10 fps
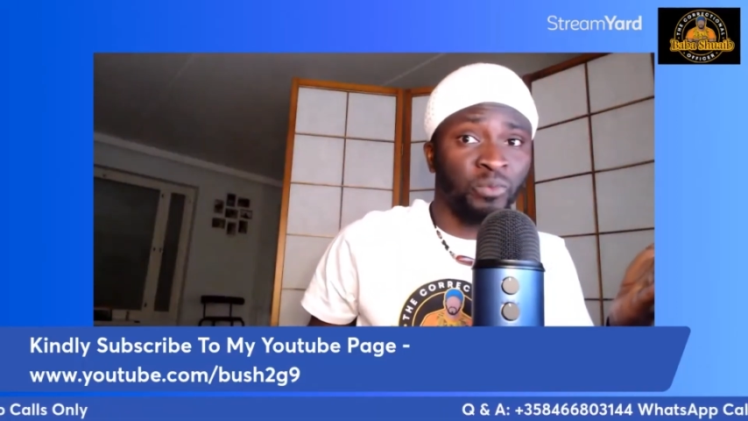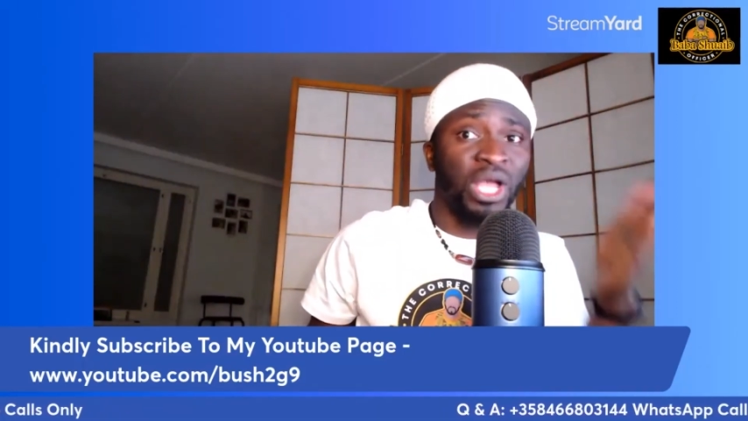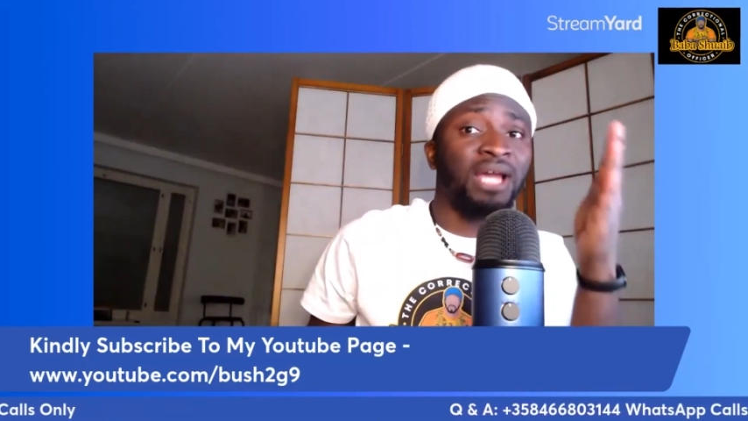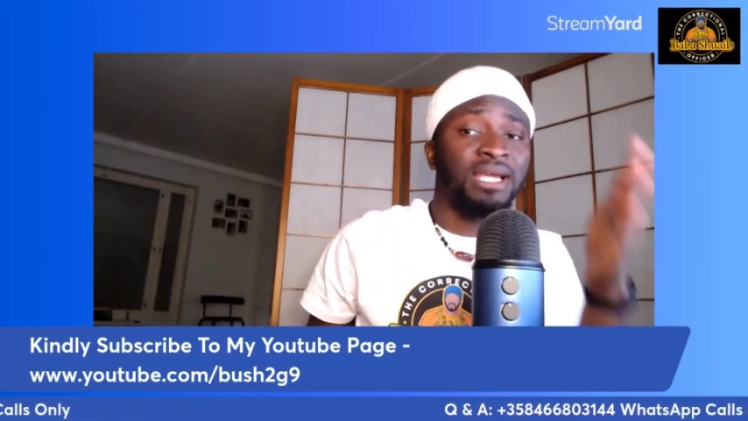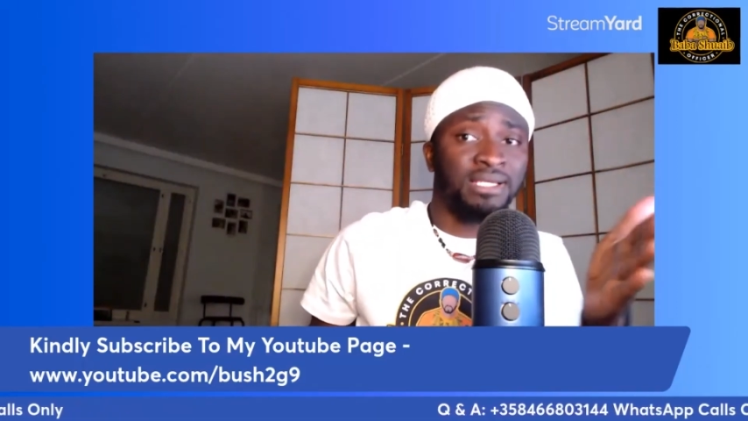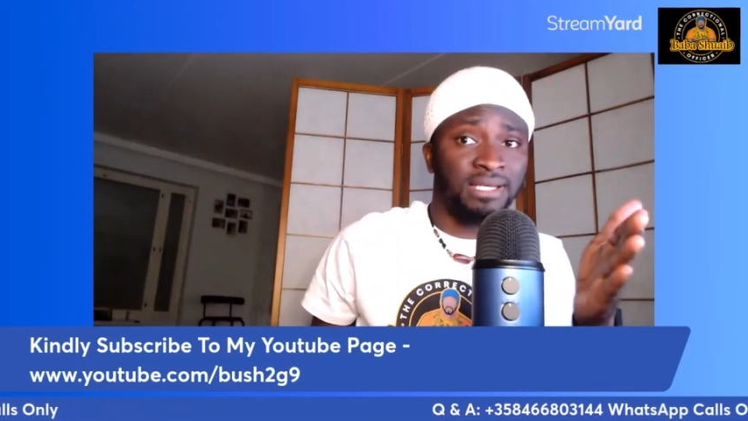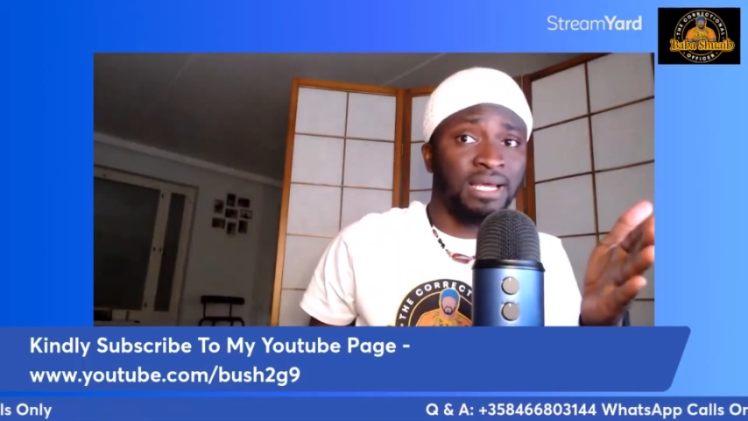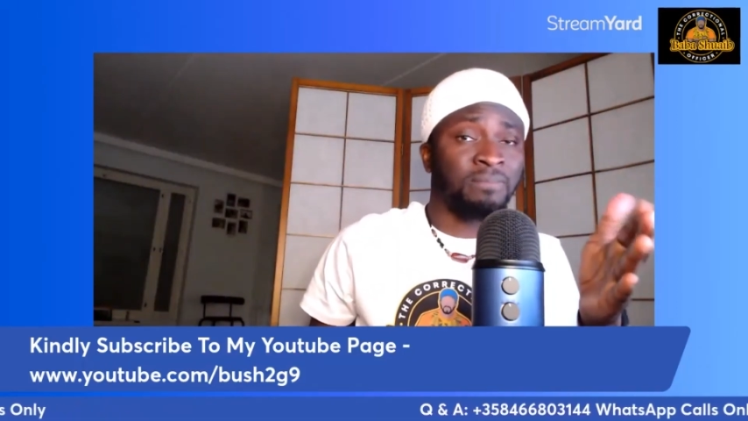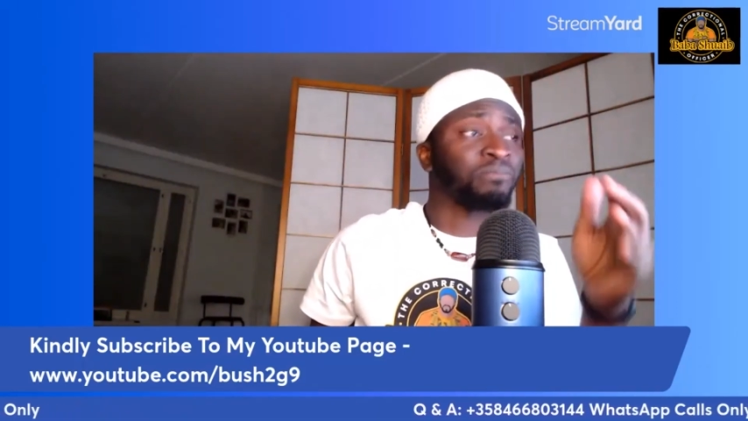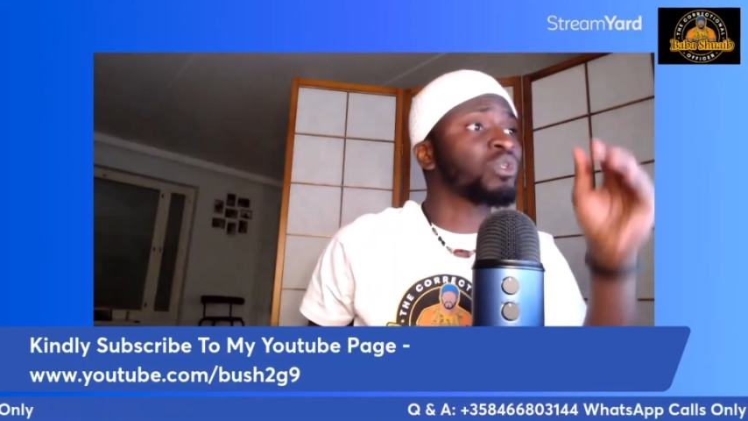alayhi
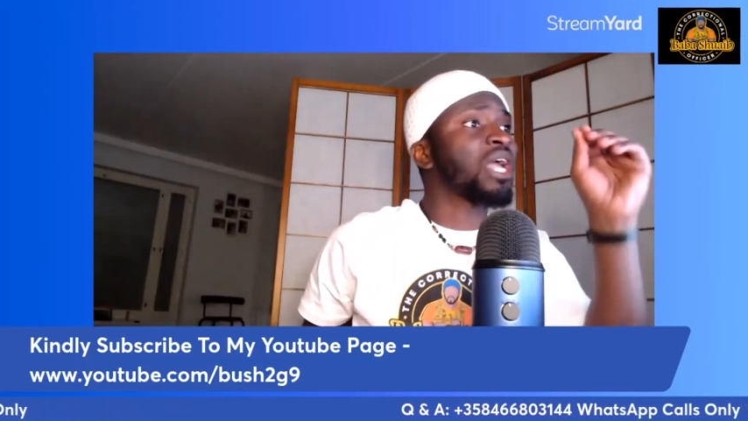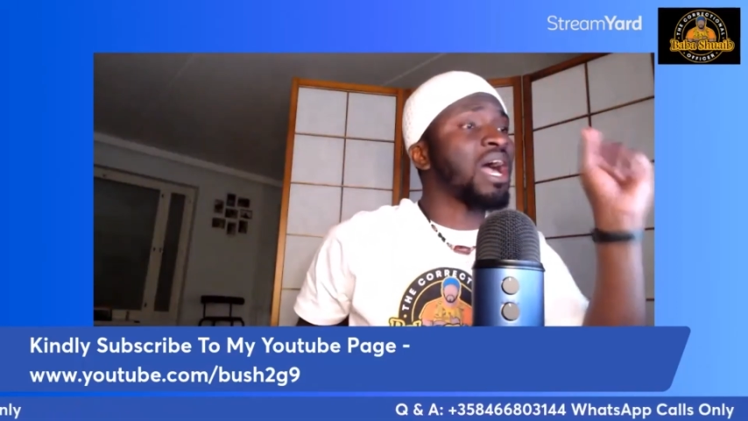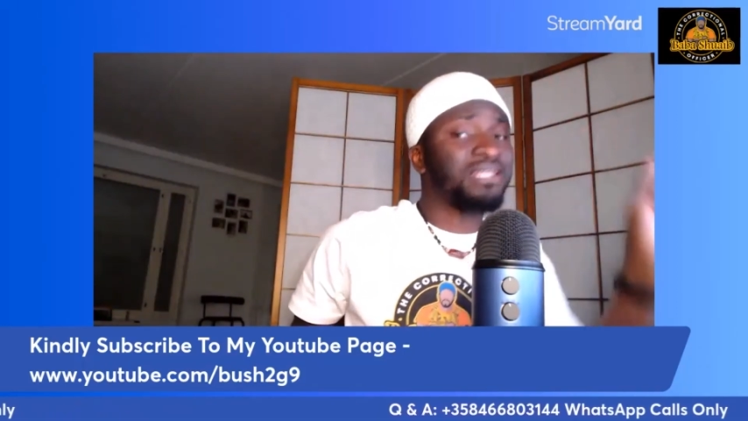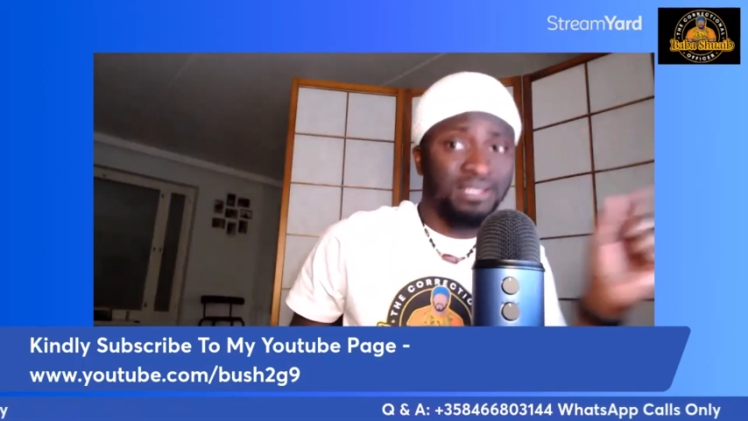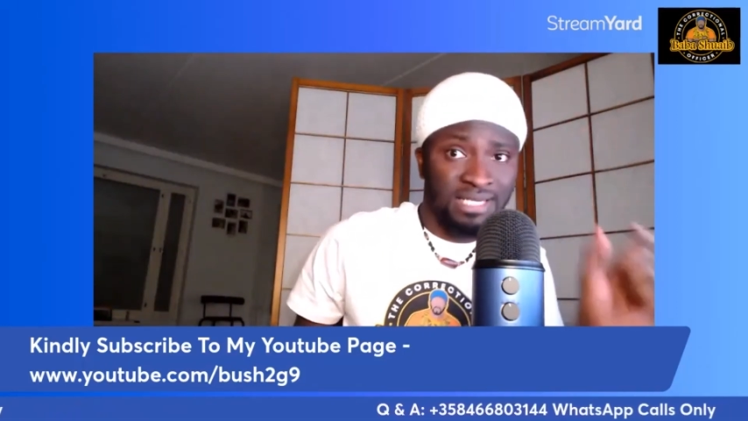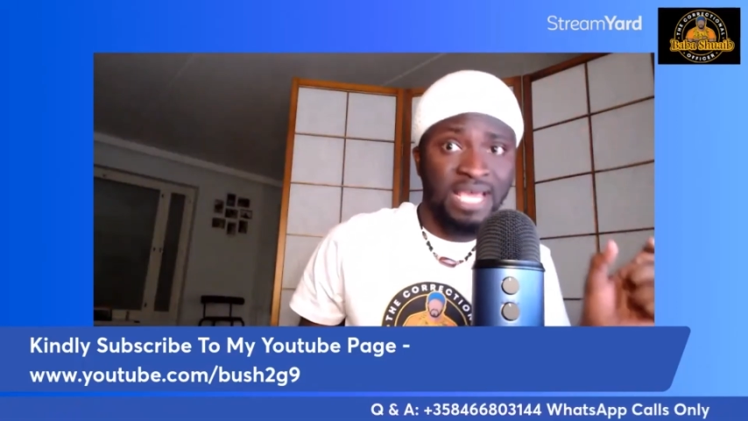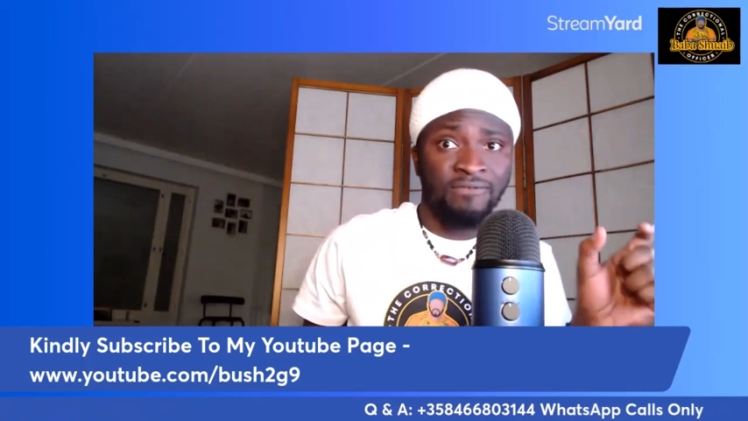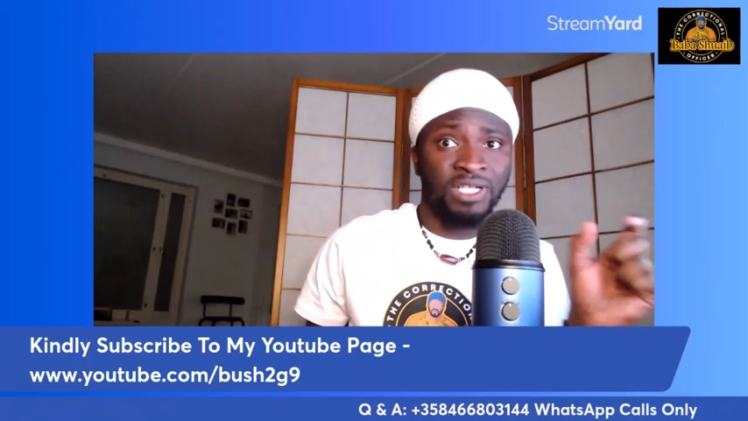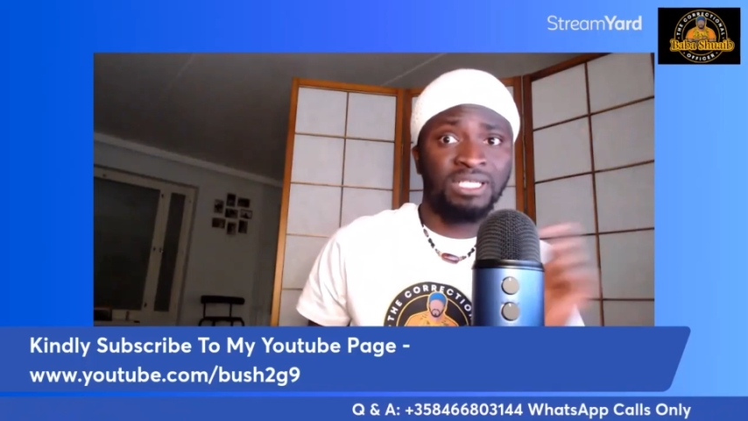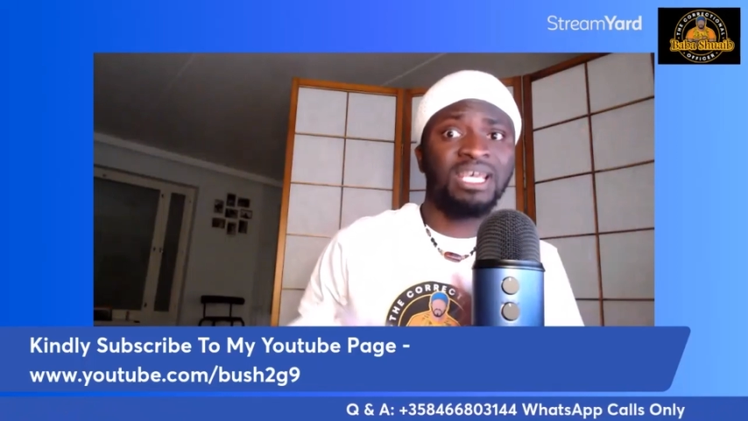salam as a
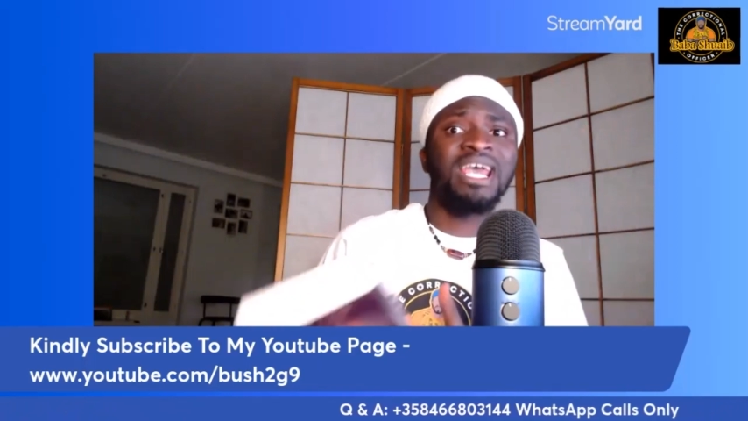servant,